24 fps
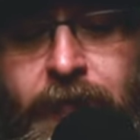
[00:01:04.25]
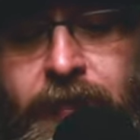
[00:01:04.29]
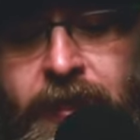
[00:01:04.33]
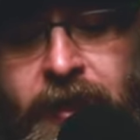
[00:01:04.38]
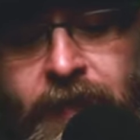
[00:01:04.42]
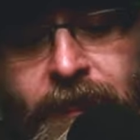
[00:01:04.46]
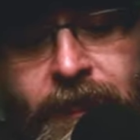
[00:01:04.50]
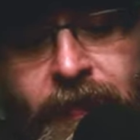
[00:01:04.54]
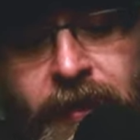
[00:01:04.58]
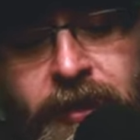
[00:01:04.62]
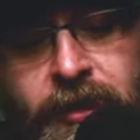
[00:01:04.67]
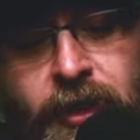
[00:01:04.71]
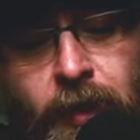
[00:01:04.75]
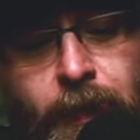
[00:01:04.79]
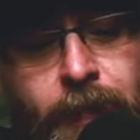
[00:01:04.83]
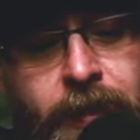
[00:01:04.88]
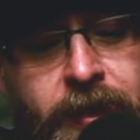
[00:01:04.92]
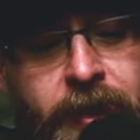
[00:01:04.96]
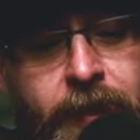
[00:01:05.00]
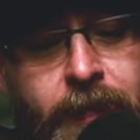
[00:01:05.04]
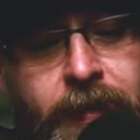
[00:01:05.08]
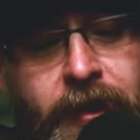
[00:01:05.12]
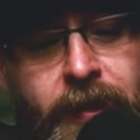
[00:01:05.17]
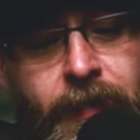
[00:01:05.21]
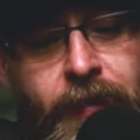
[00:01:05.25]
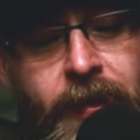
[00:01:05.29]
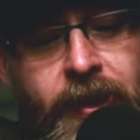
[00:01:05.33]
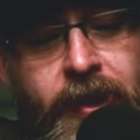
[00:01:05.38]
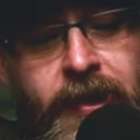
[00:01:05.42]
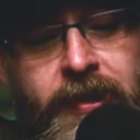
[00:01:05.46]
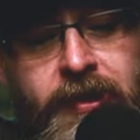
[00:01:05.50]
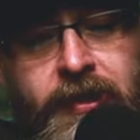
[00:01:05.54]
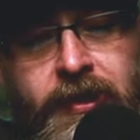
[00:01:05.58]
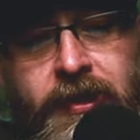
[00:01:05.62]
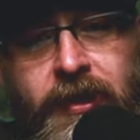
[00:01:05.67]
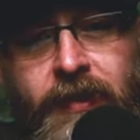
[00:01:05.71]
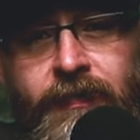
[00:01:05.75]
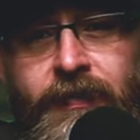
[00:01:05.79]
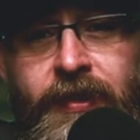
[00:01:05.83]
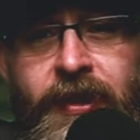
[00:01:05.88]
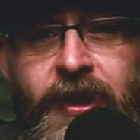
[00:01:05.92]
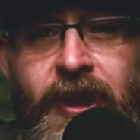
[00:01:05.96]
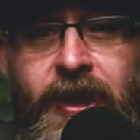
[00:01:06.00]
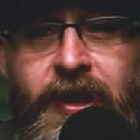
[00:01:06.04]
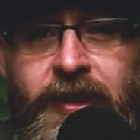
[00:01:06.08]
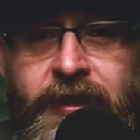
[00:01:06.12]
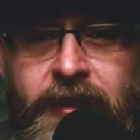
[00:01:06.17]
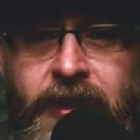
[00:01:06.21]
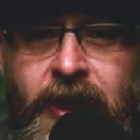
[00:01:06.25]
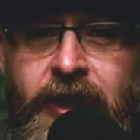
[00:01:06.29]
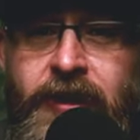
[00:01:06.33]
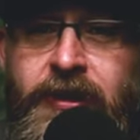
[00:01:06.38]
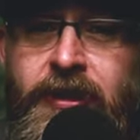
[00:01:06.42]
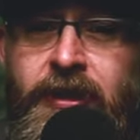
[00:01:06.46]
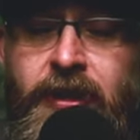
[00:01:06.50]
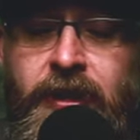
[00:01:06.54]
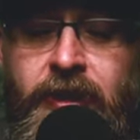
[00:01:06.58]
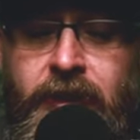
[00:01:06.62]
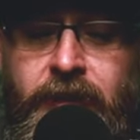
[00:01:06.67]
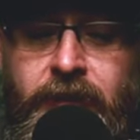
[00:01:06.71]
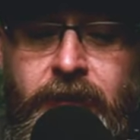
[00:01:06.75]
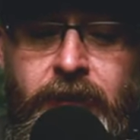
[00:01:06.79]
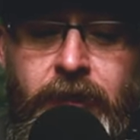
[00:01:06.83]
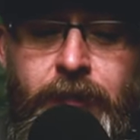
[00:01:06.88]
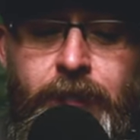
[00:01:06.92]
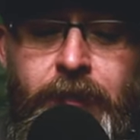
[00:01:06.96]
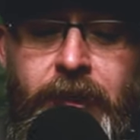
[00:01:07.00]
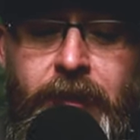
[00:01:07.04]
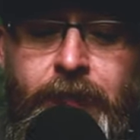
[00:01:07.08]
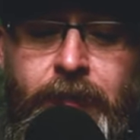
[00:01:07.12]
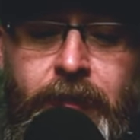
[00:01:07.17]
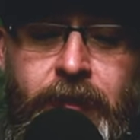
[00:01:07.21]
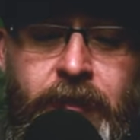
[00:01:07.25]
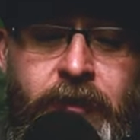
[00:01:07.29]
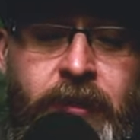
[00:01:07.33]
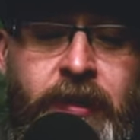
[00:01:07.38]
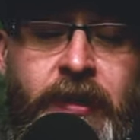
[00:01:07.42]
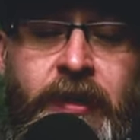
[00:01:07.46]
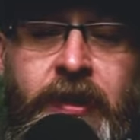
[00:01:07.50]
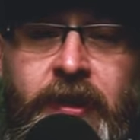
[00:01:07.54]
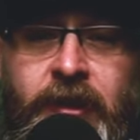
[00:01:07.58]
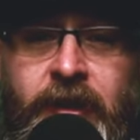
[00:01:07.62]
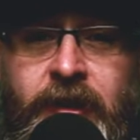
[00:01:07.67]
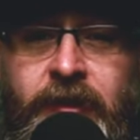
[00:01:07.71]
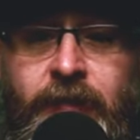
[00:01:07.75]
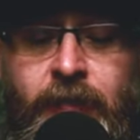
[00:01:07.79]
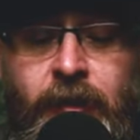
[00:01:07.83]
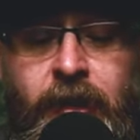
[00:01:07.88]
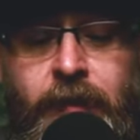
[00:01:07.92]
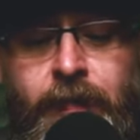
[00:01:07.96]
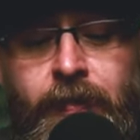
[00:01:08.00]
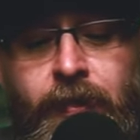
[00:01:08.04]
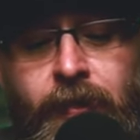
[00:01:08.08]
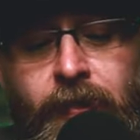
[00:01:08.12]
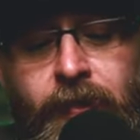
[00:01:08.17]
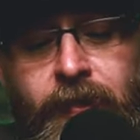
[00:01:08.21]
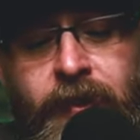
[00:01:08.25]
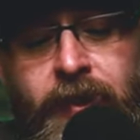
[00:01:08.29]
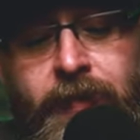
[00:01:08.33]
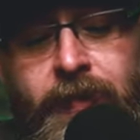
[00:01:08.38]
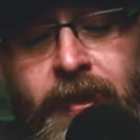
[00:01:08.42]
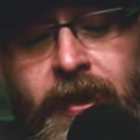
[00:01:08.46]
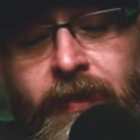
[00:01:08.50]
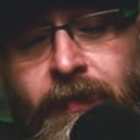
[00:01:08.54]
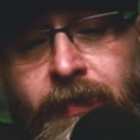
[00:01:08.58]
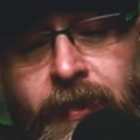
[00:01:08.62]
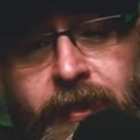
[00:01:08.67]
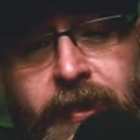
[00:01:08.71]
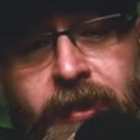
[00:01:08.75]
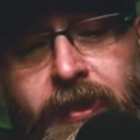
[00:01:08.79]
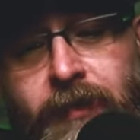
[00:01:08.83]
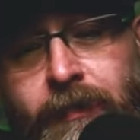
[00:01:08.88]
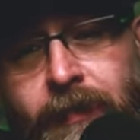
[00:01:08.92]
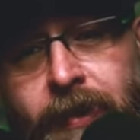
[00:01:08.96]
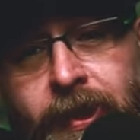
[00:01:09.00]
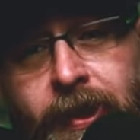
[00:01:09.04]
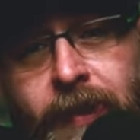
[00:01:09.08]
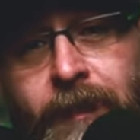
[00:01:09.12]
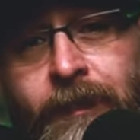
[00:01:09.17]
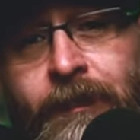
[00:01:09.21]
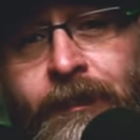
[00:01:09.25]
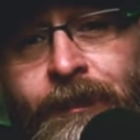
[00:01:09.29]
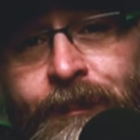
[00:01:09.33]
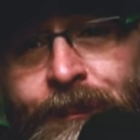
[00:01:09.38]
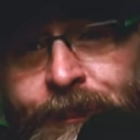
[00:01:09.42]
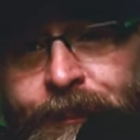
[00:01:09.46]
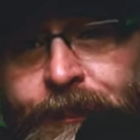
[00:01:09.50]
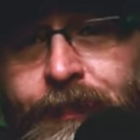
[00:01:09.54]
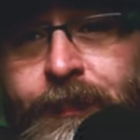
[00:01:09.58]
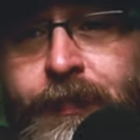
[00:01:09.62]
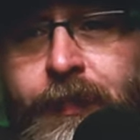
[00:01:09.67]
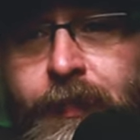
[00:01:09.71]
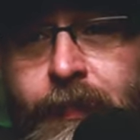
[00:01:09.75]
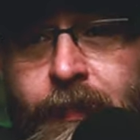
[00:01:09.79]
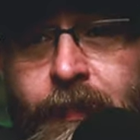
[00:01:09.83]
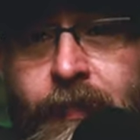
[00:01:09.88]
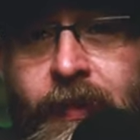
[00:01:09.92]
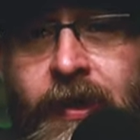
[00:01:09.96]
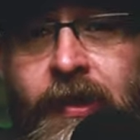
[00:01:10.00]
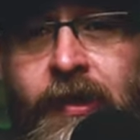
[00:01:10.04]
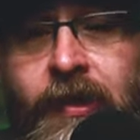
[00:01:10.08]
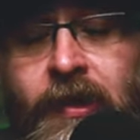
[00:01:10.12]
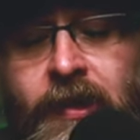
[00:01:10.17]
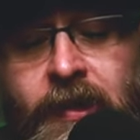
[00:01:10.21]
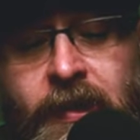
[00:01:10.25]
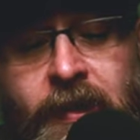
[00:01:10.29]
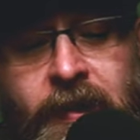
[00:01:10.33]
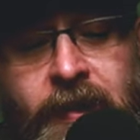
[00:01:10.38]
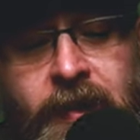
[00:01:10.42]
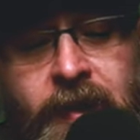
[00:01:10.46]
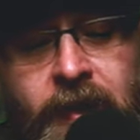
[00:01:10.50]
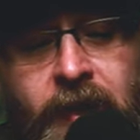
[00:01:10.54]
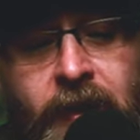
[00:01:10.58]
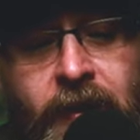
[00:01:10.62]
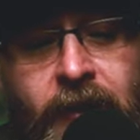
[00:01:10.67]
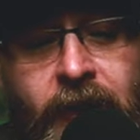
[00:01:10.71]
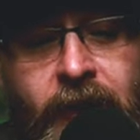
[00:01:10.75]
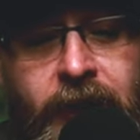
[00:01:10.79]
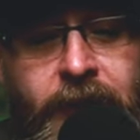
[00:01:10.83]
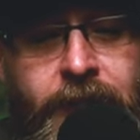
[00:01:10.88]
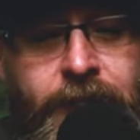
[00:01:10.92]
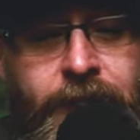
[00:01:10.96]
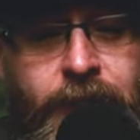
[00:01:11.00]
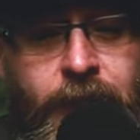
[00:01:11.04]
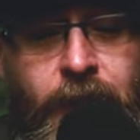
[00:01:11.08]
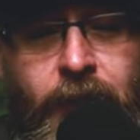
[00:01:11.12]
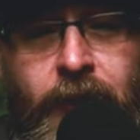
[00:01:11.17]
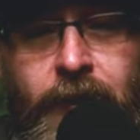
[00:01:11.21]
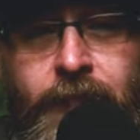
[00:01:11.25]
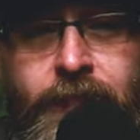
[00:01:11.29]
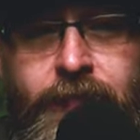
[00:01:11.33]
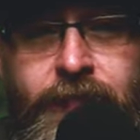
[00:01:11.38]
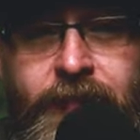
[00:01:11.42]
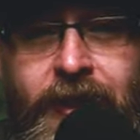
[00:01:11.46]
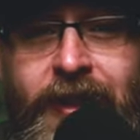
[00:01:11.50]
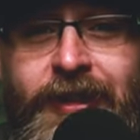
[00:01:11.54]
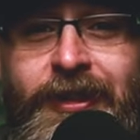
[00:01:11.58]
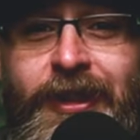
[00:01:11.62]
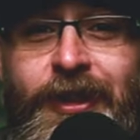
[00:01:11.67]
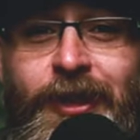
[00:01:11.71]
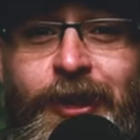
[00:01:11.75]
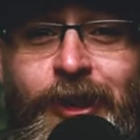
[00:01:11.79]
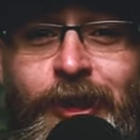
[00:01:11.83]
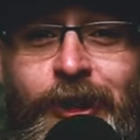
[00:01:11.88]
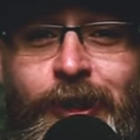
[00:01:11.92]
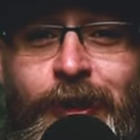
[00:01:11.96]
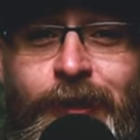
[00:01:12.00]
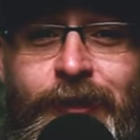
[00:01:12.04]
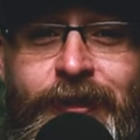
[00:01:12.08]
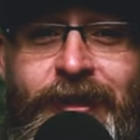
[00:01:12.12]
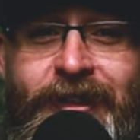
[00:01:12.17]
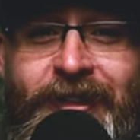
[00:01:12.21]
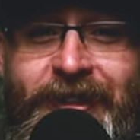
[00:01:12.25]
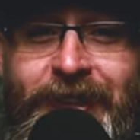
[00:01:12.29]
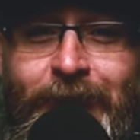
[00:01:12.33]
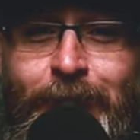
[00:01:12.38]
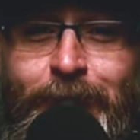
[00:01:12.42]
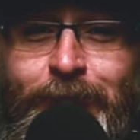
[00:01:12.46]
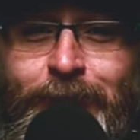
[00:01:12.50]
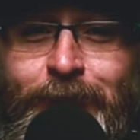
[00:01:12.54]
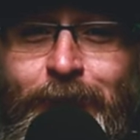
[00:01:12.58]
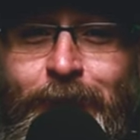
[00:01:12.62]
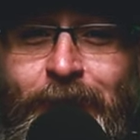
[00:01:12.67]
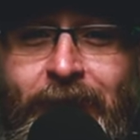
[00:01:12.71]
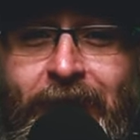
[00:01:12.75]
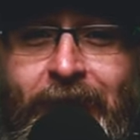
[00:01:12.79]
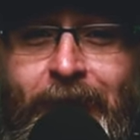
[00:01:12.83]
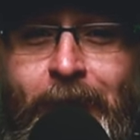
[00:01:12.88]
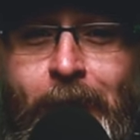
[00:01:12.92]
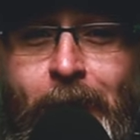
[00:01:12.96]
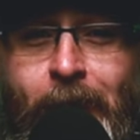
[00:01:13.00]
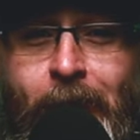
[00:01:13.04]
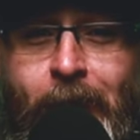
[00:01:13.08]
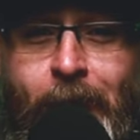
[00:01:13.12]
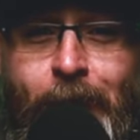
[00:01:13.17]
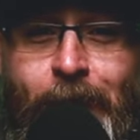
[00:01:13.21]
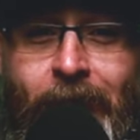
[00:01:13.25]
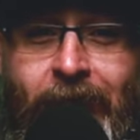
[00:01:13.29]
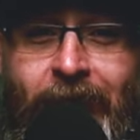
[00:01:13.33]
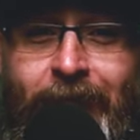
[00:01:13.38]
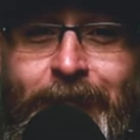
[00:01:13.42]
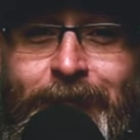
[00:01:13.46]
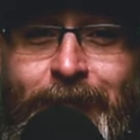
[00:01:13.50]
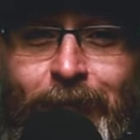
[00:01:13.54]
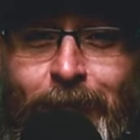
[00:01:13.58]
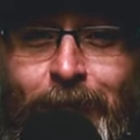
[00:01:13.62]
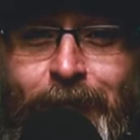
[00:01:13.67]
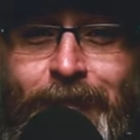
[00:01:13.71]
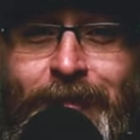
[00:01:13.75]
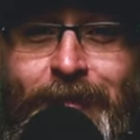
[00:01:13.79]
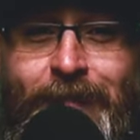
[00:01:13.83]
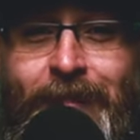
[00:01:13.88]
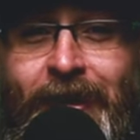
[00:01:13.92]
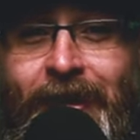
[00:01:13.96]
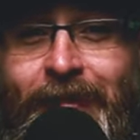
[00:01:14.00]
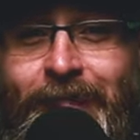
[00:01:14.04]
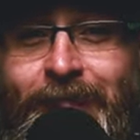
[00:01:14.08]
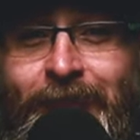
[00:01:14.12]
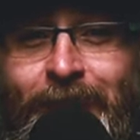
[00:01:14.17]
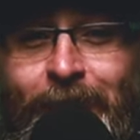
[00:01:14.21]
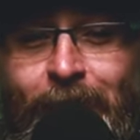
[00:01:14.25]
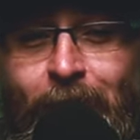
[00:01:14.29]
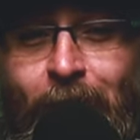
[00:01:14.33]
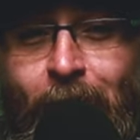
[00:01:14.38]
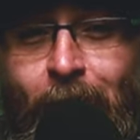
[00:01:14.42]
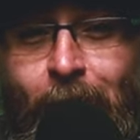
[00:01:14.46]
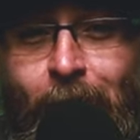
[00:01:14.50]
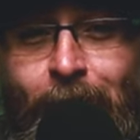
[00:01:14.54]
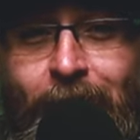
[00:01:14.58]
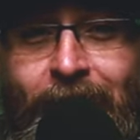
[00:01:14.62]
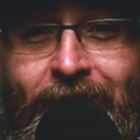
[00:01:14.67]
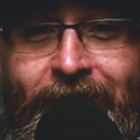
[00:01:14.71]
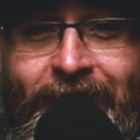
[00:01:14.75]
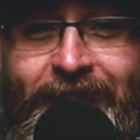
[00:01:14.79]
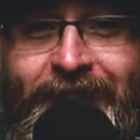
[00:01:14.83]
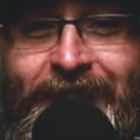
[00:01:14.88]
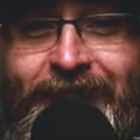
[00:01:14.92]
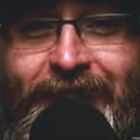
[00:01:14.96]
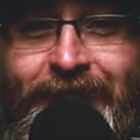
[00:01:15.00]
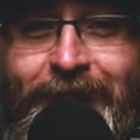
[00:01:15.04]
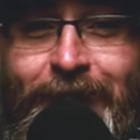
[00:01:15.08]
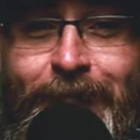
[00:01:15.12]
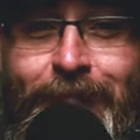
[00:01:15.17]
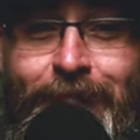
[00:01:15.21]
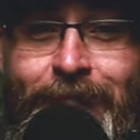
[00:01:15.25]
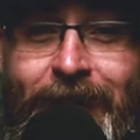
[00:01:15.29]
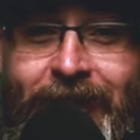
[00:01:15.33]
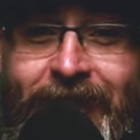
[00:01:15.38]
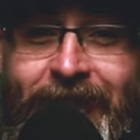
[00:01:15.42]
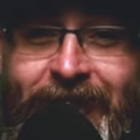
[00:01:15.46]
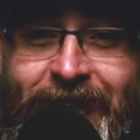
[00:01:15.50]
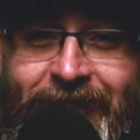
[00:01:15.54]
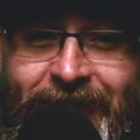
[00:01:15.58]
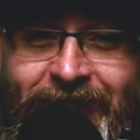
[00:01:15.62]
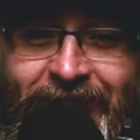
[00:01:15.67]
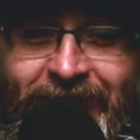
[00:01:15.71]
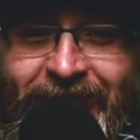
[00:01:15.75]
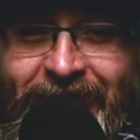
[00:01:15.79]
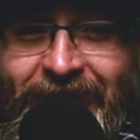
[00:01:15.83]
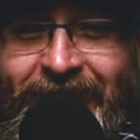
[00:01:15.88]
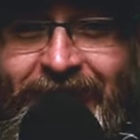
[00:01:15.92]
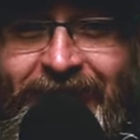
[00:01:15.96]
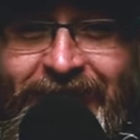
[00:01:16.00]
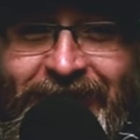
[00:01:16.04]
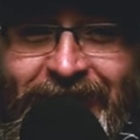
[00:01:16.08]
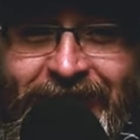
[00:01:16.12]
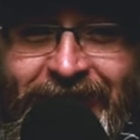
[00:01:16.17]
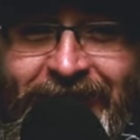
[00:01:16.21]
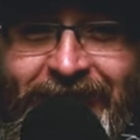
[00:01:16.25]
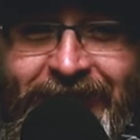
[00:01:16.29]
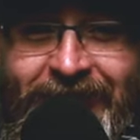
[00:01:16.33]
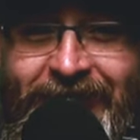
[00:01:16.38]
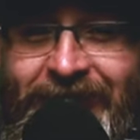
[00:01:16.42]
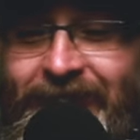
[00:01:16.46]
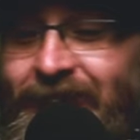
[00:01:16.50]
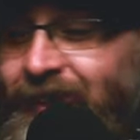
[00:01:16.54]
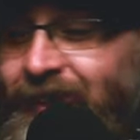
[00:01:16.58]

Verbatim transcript: when they first opened up in the Bronx. Love the guys. Guys are good, good people. Great brewery to make really good beer. All right. Well, that's going to conclude this episode of Having a Beer Bamms. Always remember, old beer is good beer. Cheers.